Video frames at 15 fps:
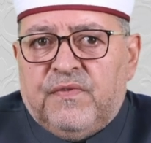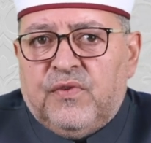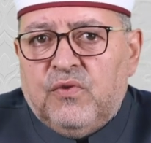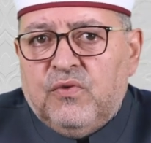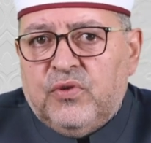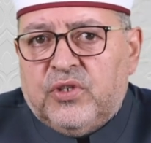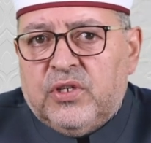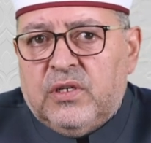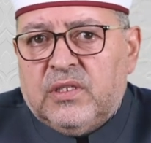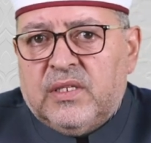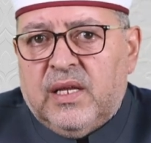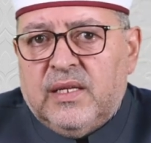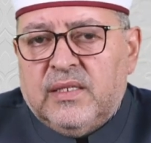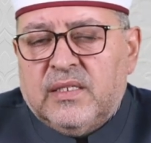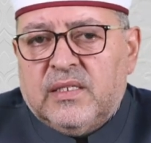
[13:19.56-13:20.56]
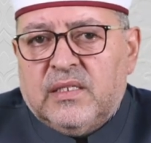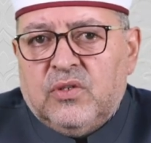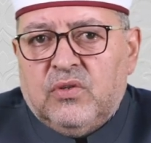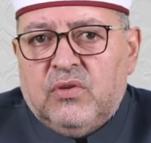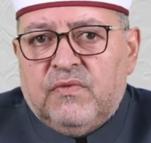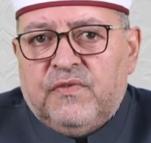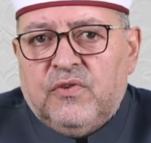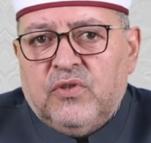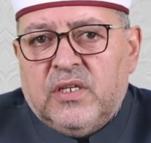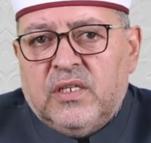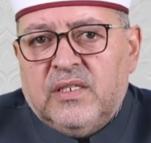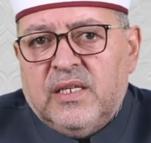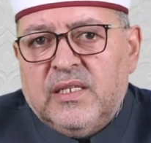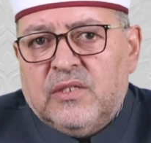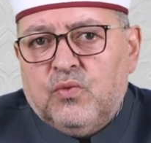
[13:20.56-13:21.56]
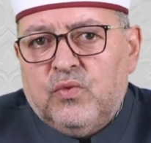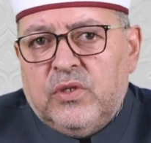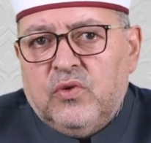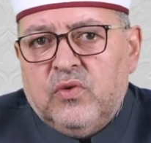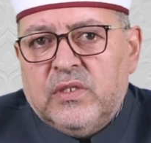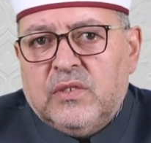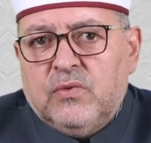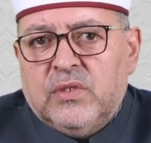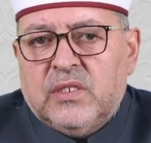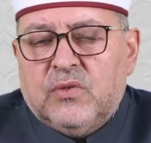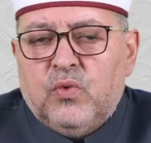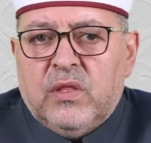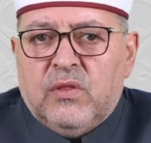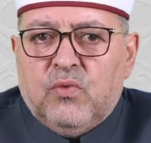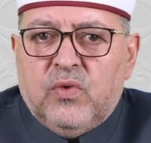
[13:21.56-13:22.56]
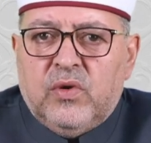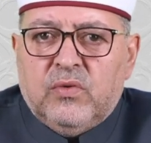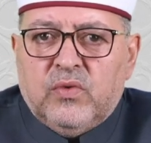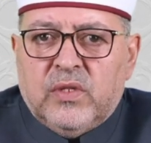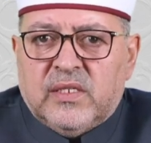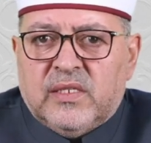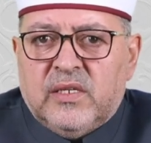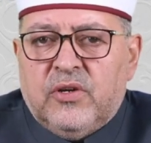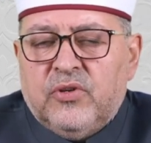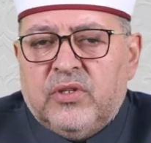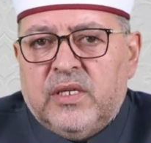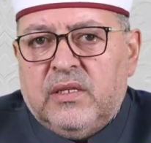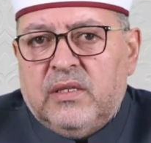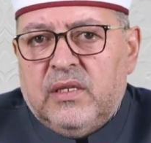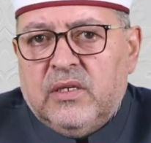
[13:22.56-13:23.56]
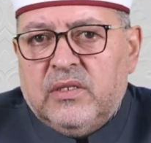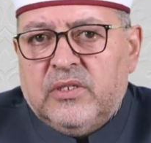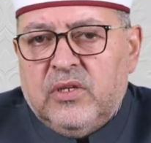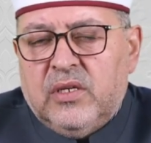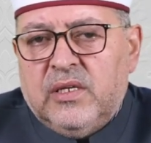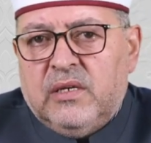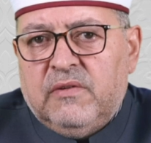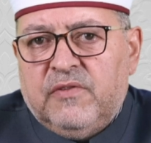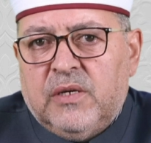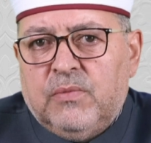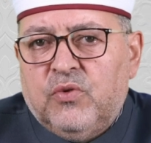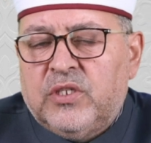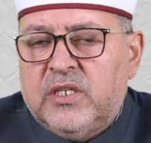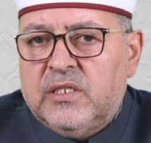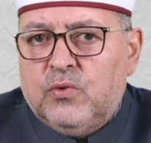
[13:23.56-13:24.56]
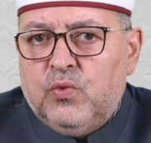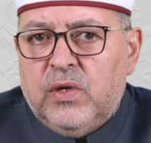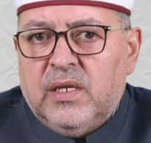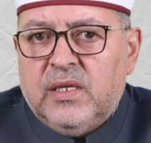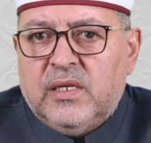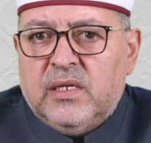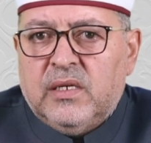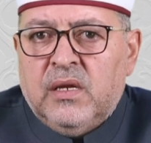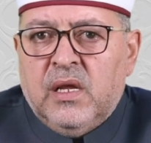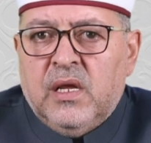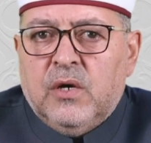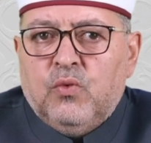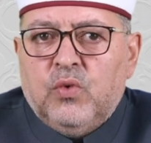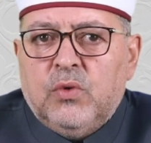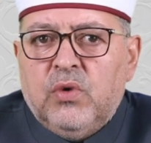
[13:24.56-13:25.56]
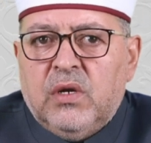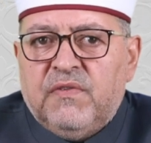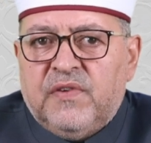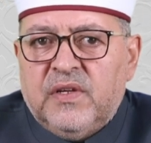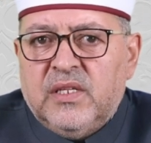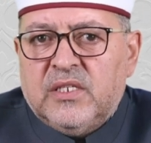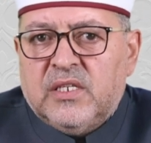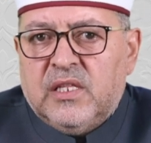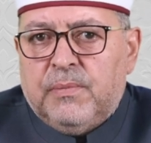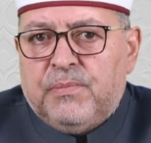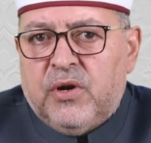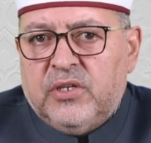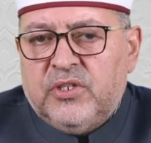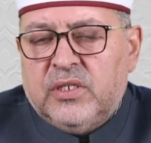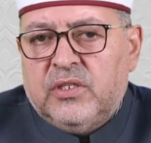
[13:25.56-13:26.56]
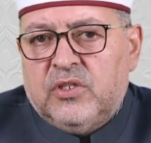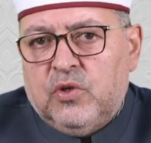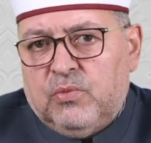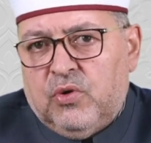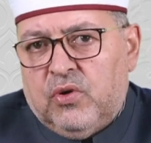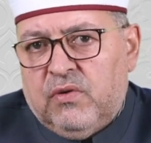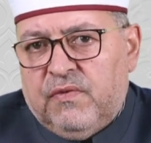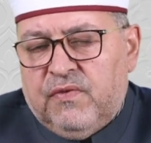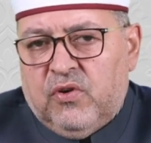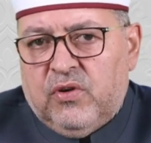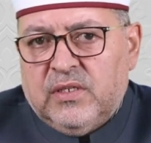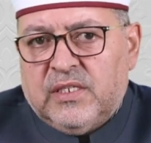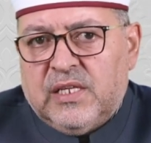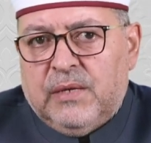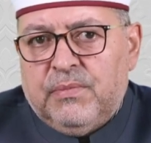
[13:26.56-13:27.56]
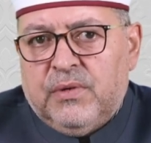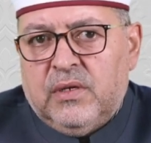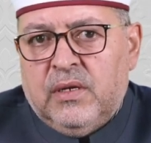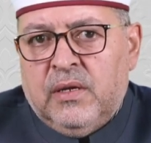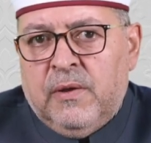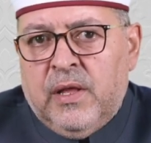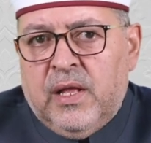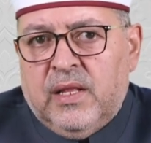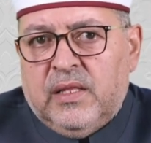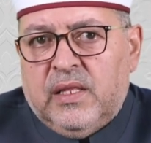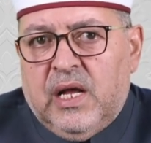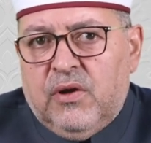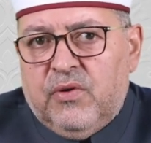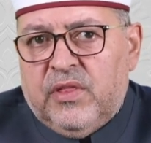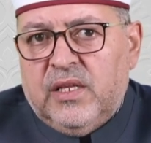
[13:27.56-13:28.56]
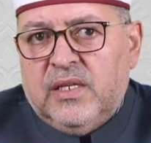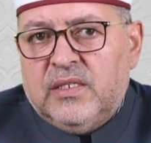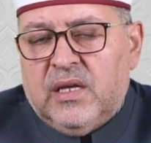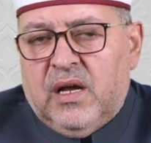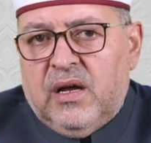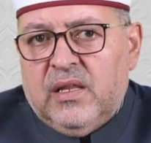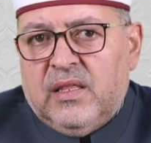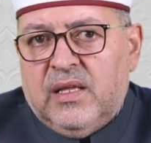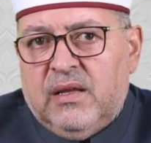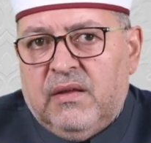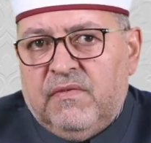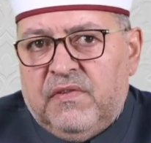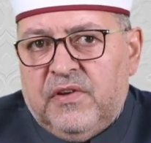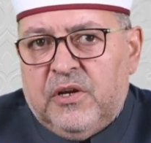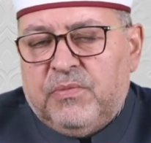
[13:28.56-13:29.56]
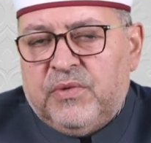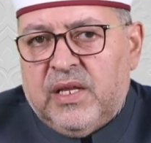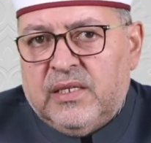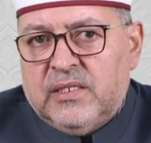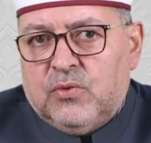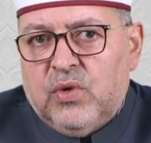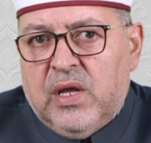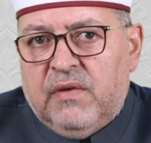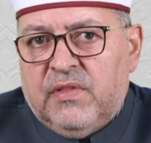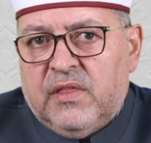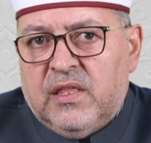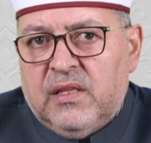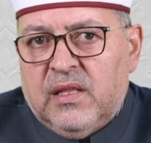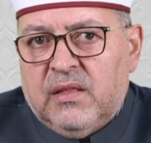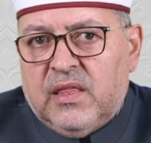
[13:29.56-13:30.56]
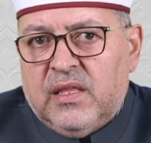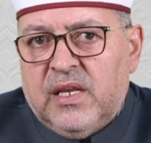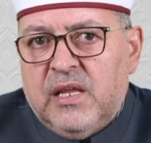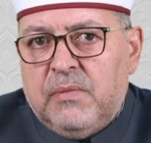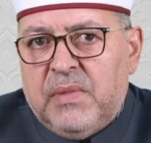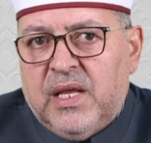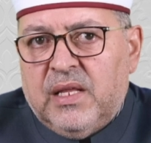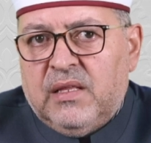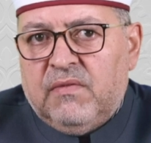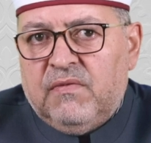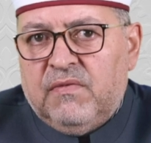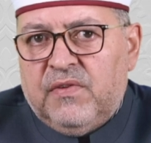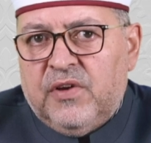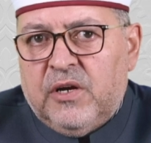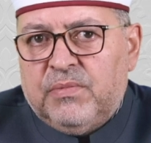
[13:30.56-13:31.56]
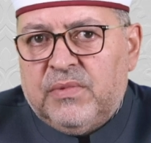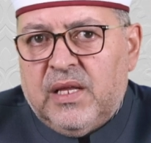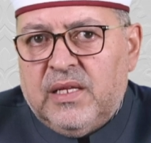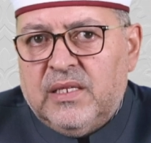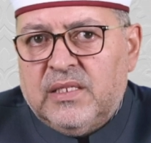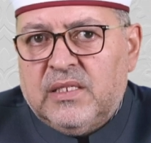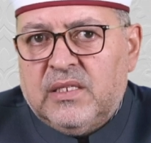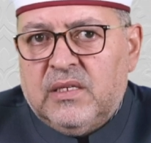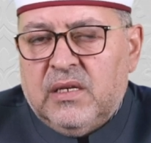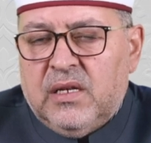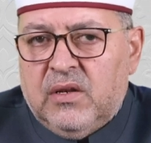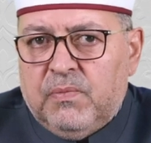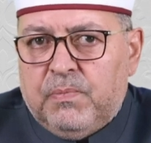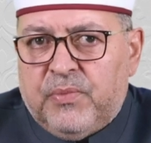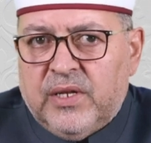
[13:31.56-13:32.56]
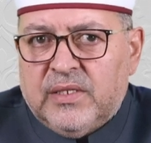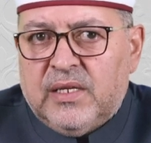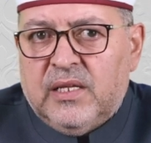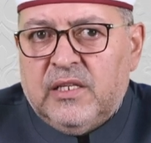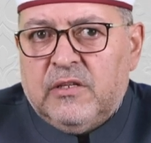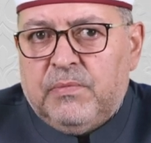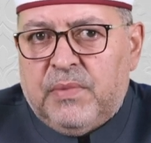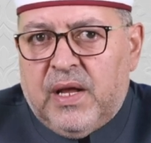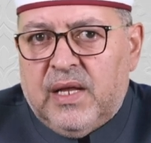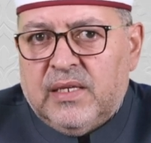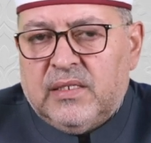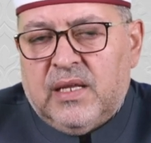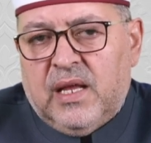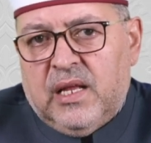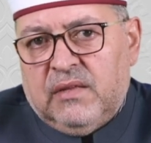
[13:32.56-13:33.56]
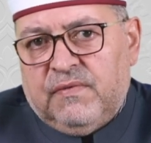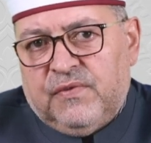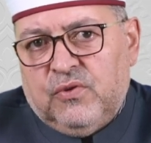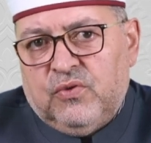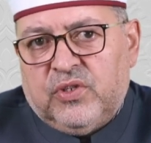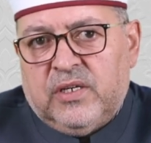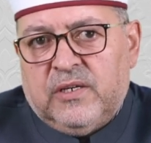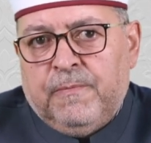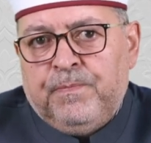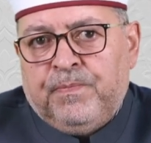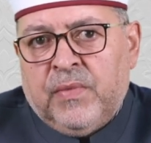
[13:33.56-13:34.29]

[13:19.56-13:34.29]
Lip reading: Future tense, future tense we use it with certain auxiliary verb, which is will here. We will finish the project tomorrow, for example. Now, these are the verb tense. We have 3 main verb tense: present, past, and future.